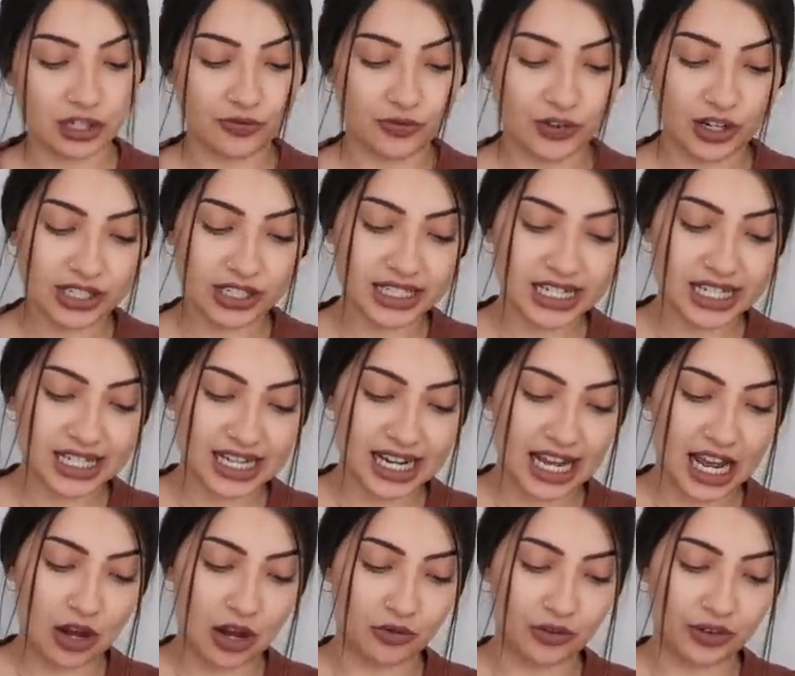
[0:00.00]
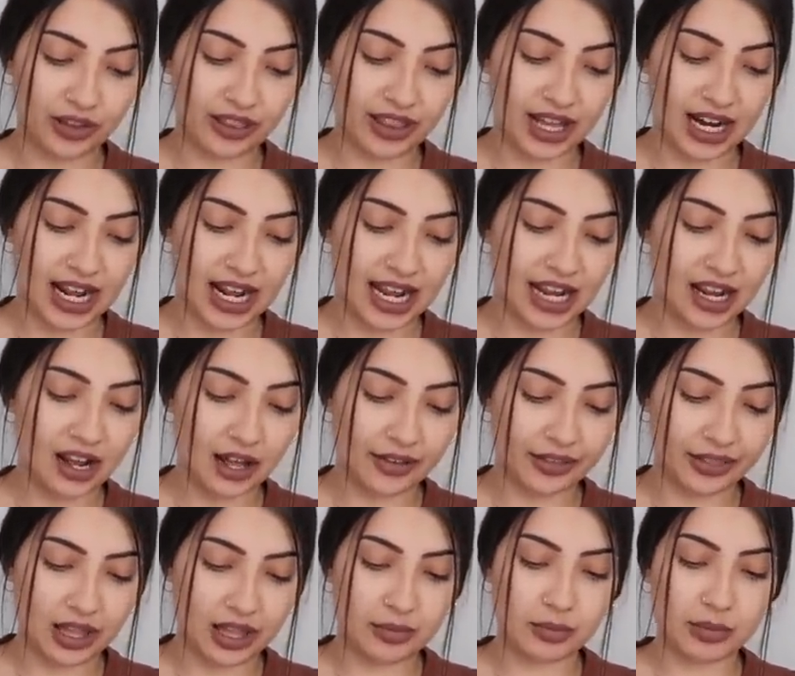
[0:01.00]
the first Disney outfit that I
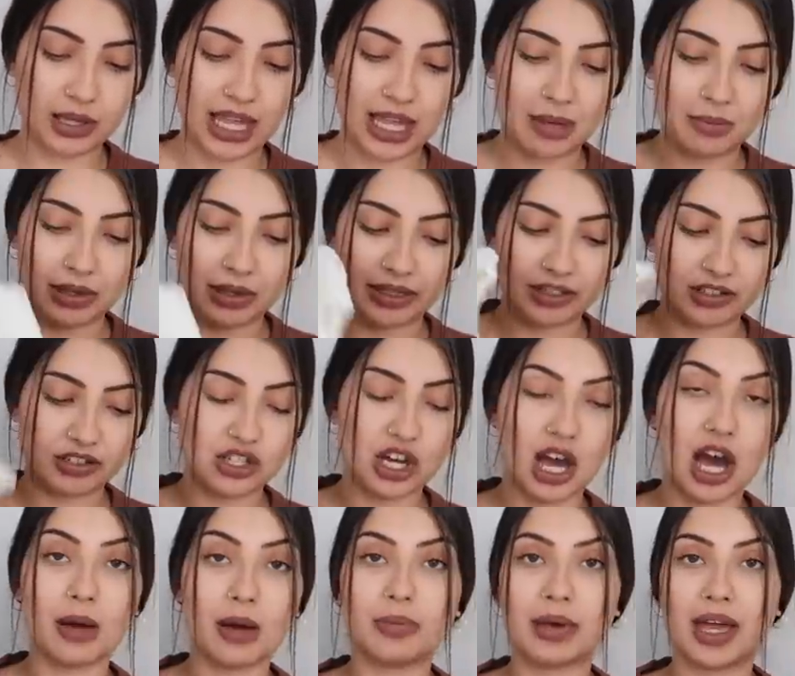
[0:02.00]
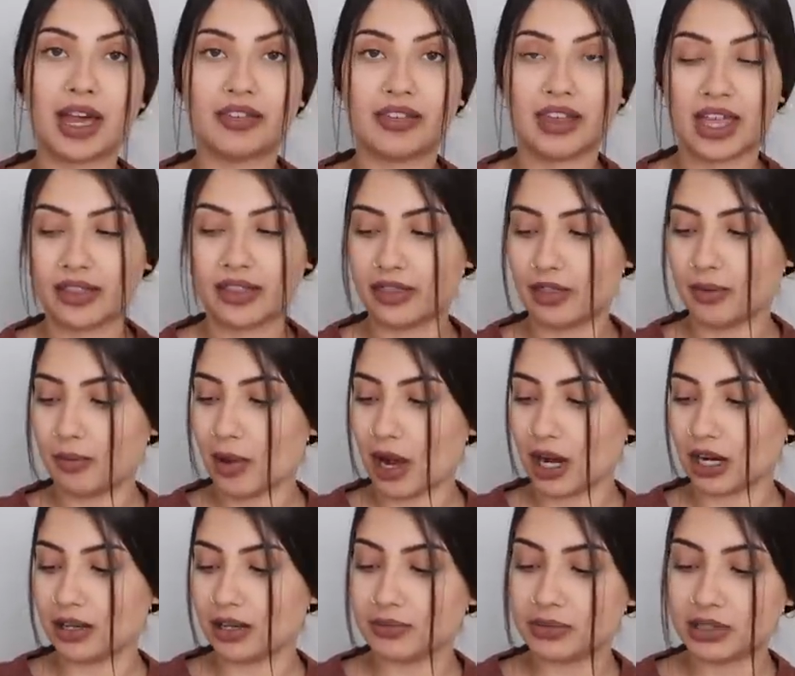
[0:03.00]
got them came with the top and then the
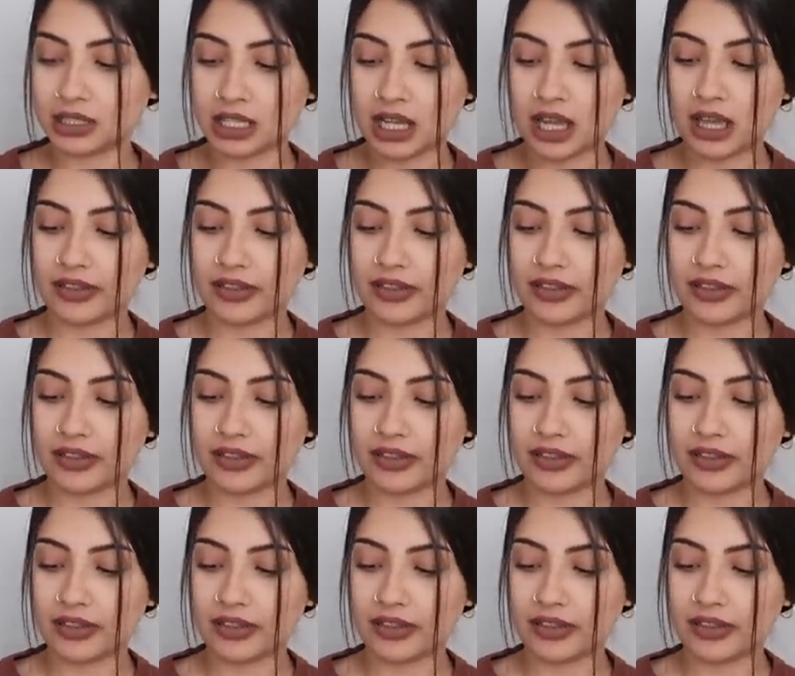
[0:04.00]
bottoms.